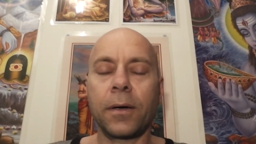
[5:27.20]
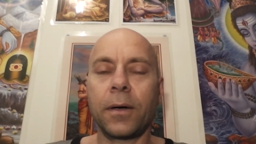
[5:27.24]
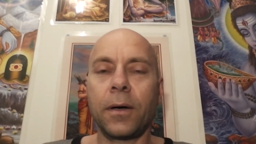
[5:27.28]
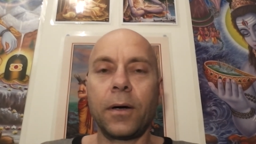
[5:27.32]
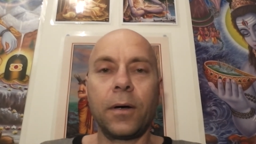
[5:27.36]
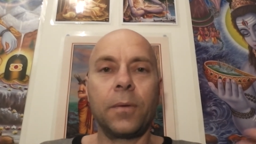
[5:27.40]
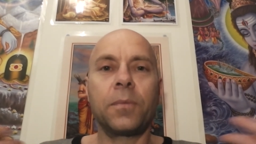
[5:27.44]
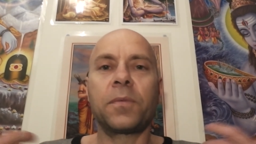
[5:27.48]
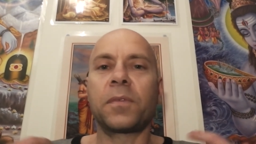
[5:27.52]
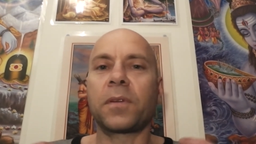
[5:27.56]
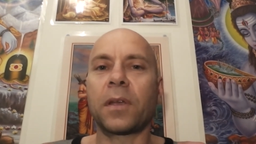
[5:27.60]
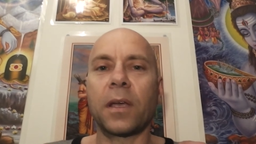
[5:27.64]

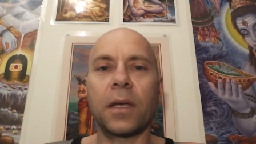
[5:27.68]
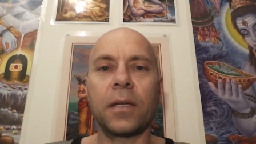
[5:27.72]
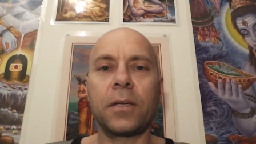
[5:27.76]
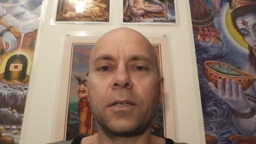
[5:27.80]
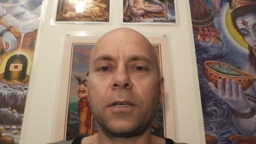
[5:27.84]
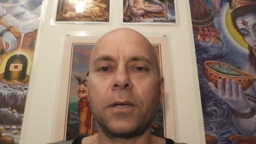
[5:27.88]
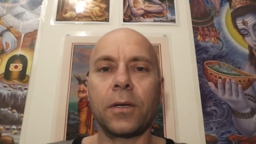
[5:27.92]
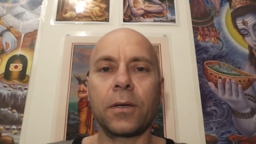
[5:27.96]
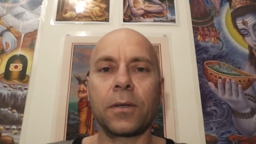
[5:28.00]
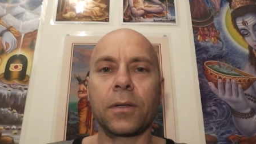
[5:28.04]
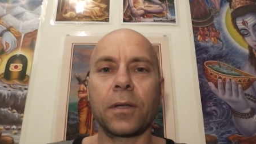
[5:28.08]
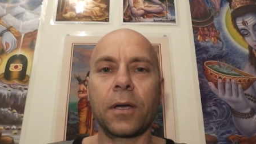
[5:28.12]
I'm
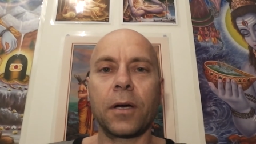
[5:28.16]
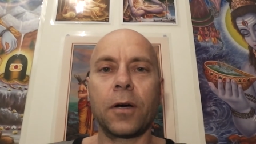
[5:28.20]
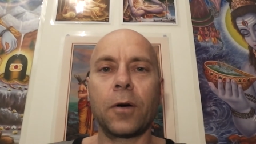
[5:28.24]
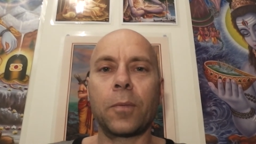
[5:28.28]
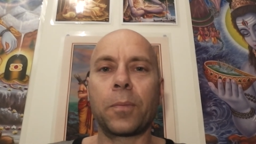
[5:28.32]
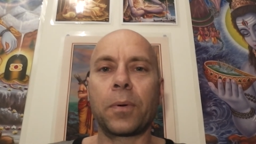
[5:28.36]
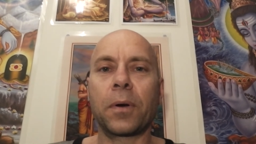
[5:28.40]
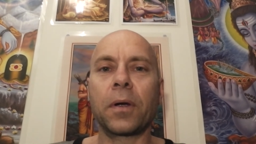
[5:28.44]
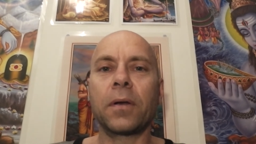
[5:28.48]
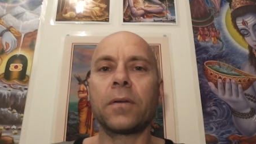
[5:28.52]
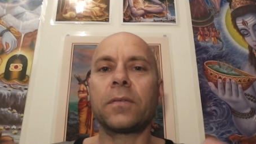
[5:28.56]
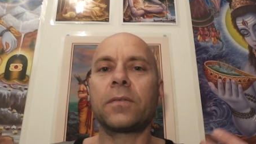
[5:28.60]
sketchy on the whole
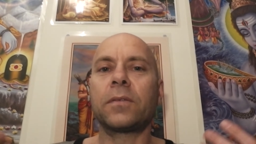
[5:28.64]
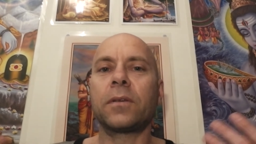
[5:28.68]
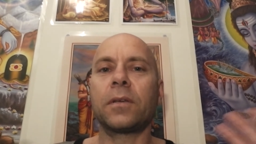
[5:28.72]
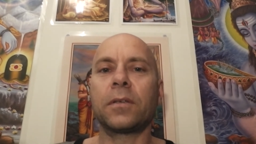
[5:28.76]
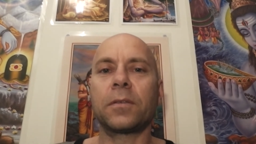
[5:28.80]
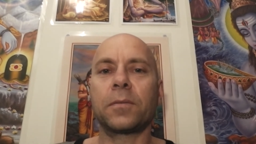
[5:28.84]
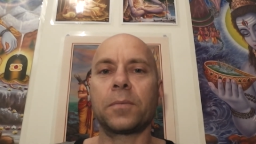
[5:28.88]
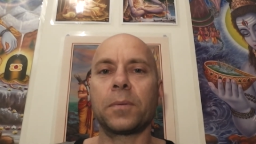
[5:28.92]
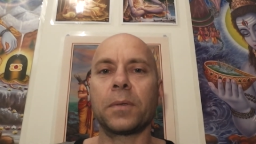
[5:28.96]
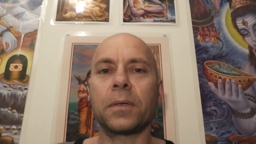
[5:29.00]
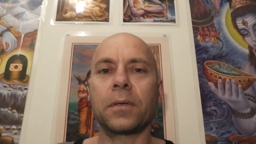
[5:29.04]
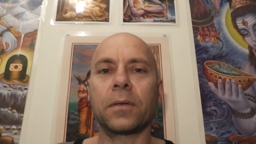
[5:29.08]

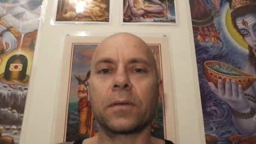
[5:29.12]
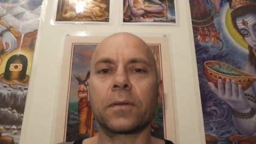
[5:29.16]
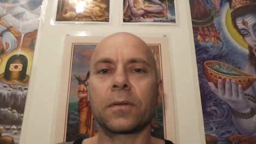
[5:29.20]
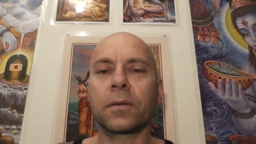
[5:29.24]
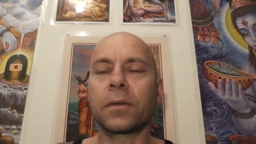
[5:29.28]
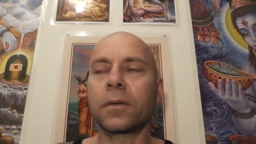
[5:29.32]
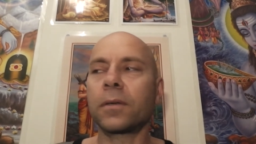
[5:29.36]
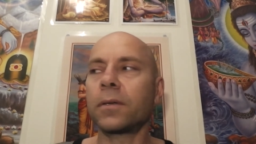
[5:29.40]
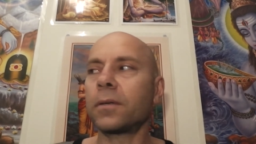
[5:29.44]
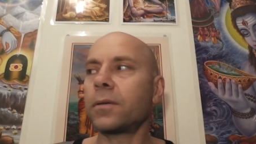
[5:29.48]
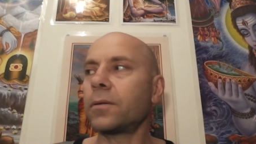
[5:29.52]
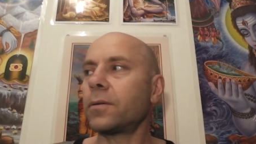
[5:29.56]
process because
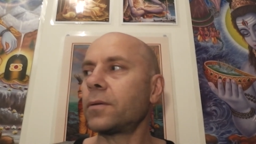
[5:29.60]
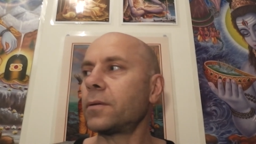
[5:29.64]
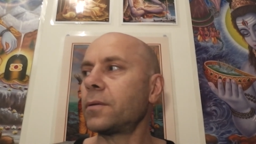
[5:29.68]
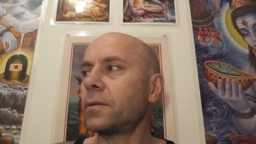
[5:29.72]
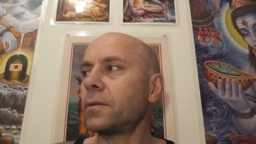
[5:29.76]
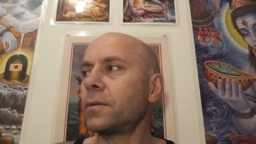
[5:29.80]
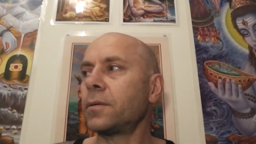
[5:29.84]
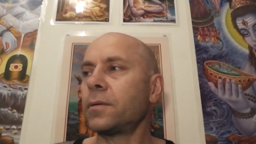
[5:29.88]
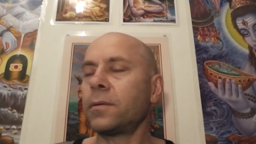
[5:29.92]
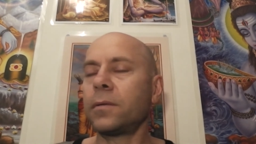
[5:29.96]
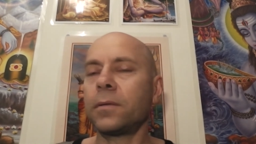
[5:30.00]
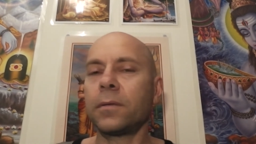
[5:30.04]
I,
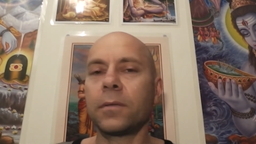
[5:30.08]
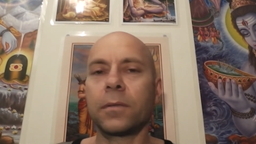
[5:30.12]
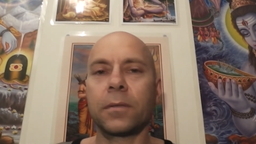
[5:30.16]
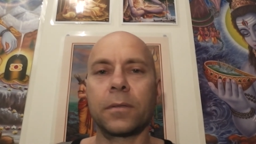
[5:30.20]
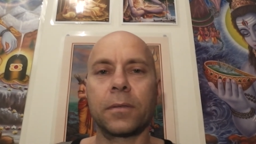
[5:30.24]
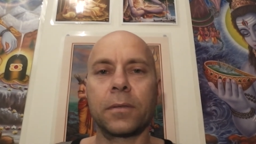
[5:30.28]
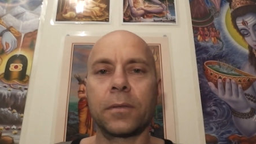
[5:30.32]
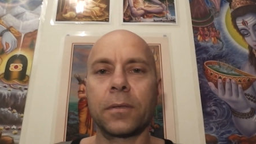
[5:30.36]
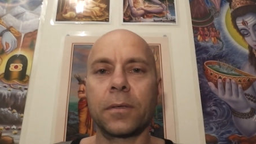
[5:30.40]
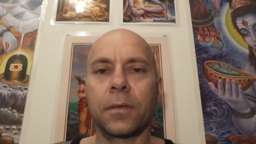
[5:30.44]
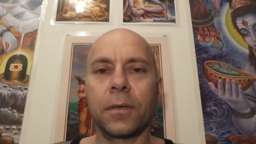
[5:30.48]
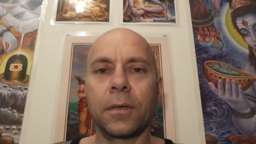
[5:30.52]

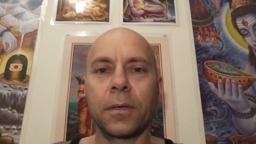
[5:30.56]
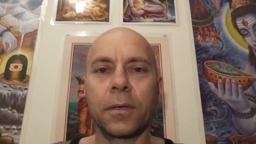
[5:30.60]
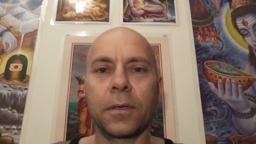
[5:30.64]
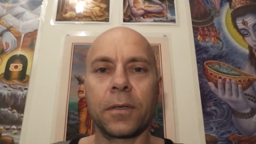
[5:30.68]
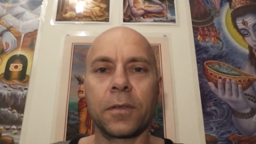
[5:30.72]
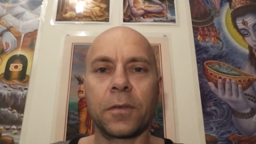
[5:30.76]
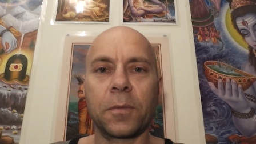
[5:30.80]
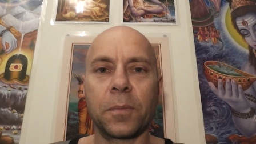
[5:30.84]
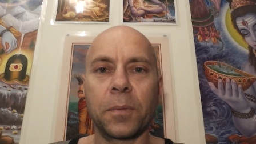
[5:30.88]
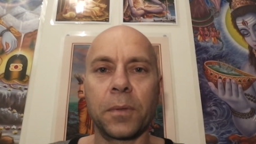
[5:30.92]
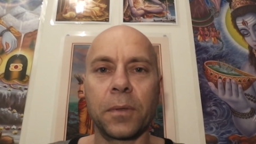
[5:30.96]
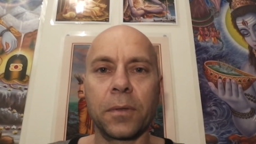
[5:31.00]
I
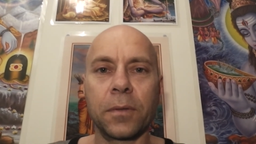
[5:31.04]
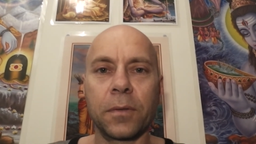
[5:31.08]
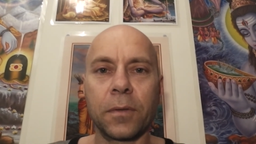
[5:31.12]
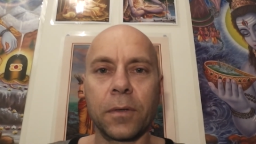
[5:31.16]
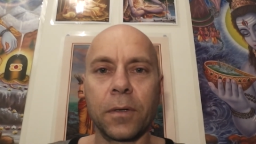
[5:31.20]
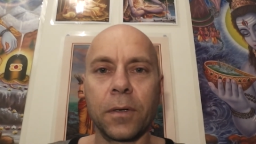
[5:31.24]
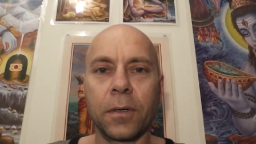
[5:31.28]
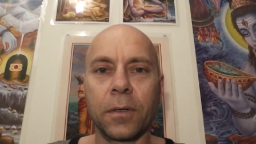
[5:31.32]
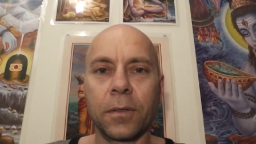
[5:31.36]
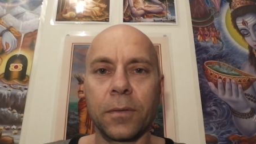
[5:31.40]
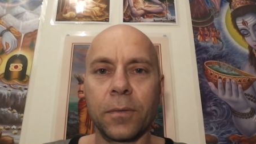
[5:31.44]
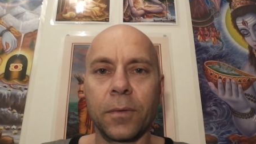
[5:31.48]
experience
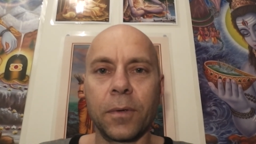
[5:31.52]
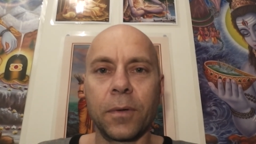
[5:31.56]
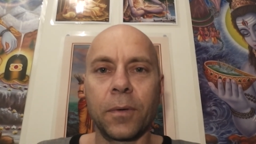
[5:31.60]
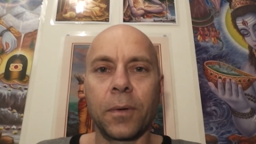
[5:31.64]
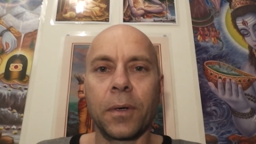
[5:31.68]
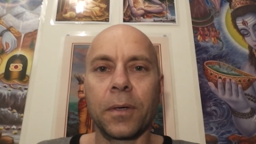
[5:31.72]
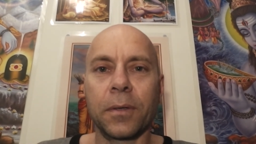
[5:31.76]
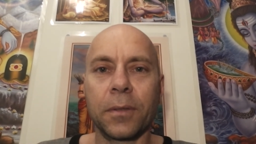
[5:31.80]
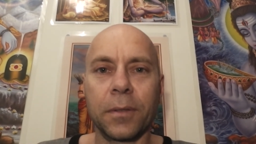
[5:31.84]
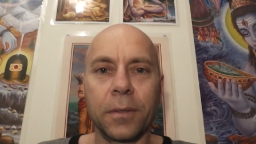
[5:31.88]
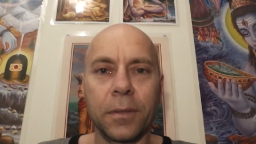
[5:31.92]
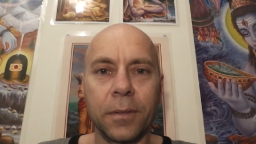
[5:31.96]
God and I
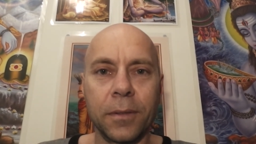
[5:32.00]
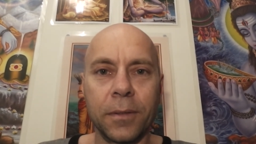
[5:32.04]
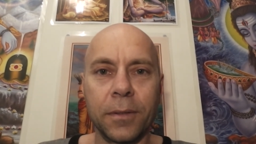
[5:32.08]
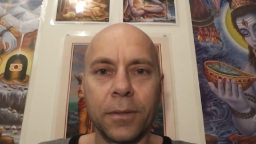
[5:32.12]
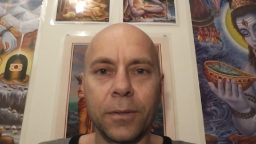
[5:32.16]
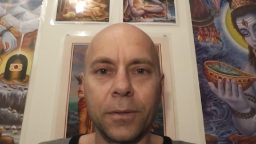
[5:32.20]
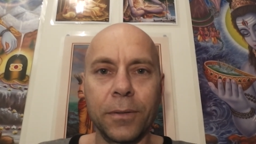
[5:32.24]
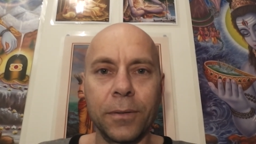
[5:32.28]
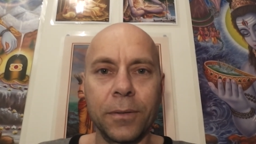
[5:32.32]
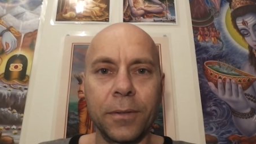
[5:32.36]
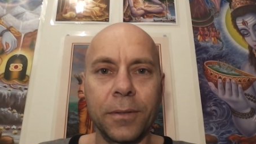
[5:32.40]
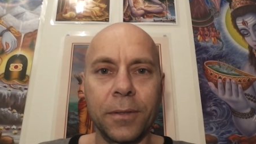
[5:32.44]
awaken
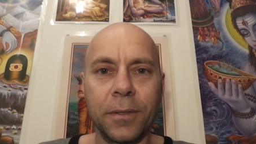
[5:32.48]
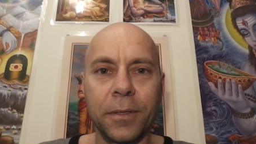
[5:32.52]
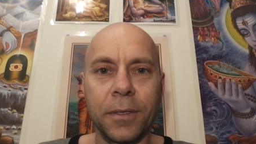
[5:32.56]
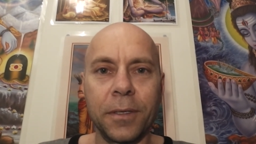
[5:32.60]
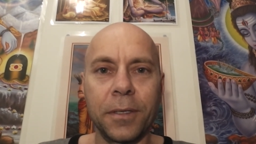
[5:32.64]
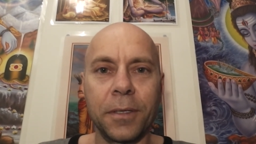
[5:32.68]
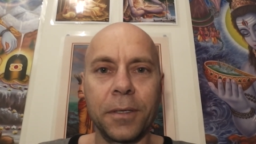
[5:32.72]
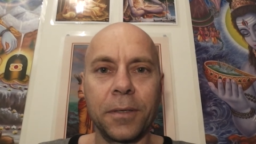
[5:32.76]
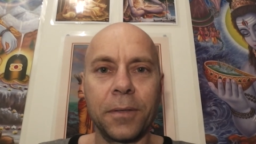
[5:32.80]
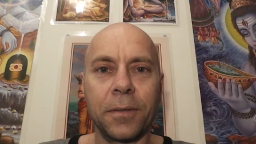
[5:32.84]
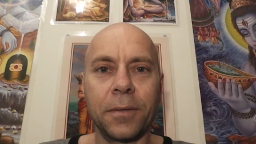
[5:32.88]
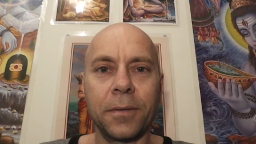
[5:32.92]

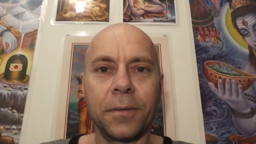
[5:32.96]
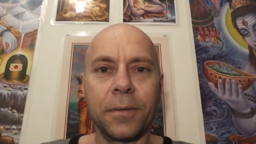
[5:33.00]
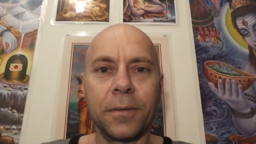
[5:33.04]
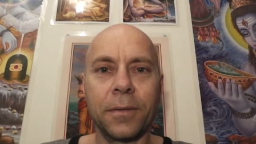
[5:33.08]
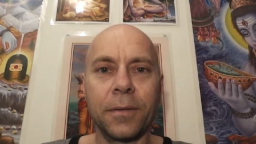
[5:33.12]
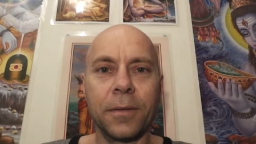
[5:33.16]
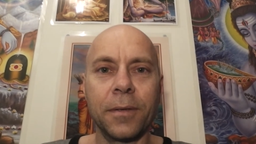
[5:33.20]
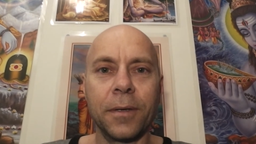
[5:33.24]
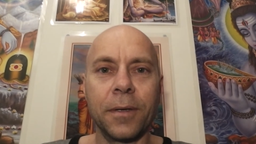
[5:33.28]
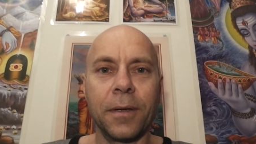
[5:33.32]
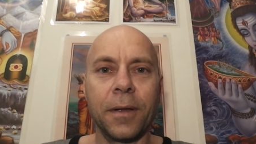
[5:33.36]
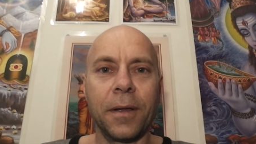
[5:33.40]
Kundalini
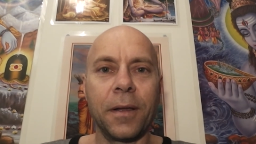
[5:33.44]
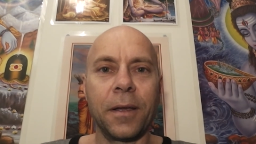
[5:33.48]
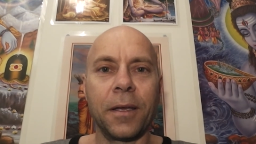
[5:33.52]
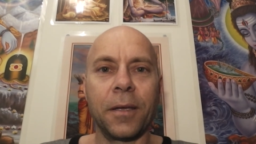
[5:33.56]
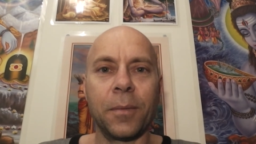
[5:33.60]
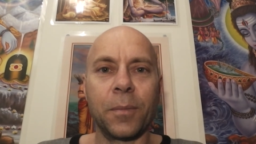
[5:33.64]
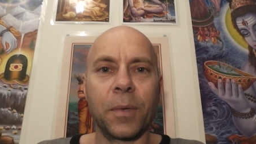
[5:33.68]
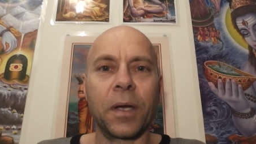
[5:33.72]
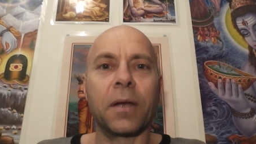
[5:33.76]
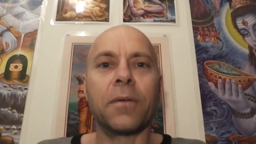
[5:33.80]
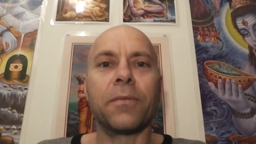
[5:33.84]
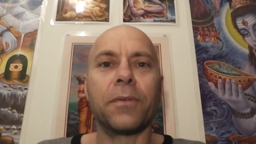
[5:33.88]

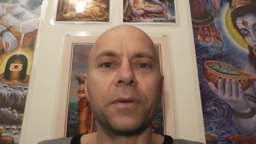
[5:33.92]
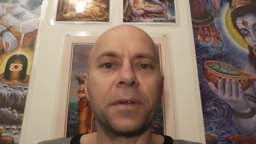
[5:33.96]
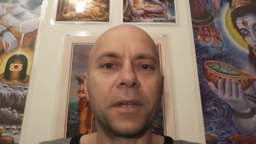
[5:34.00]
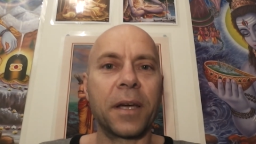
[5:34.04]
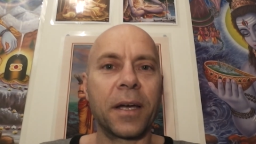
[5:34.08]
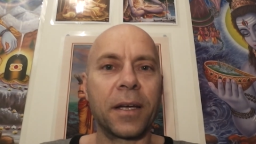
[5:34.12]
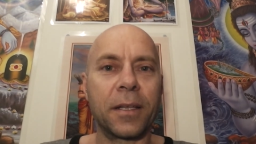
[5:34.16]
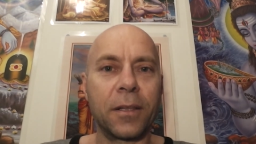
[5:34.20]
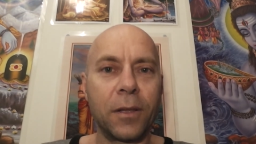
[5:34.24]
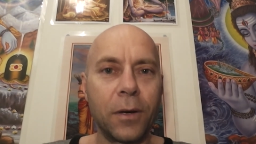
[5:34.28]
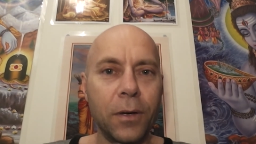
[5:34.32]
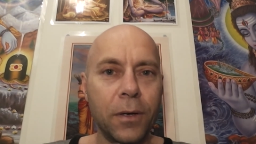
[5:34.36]
in my
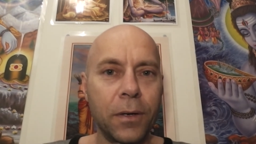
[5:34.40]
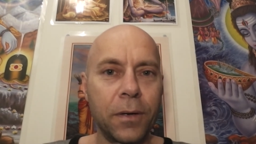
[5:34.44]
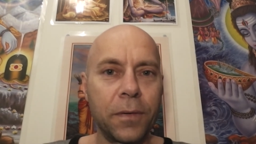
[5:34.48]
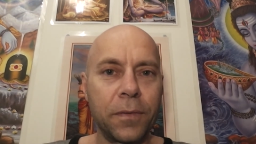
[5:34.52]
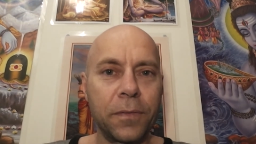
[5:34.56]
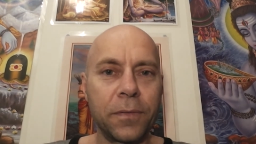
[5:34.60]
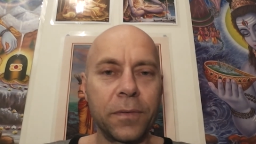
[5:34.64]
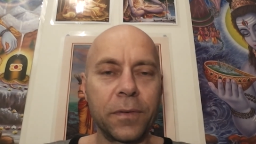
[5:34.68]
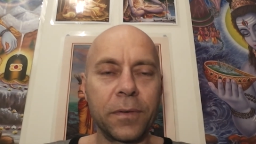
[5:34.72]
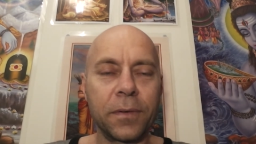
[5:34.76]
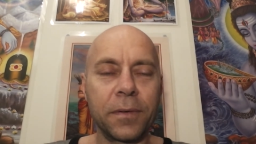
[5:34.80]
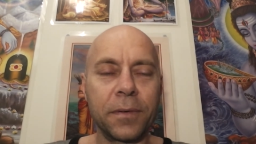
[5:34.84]
everyday
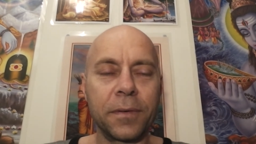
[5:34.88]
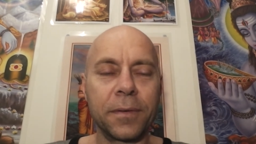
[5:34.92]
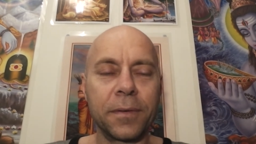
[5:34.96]
life.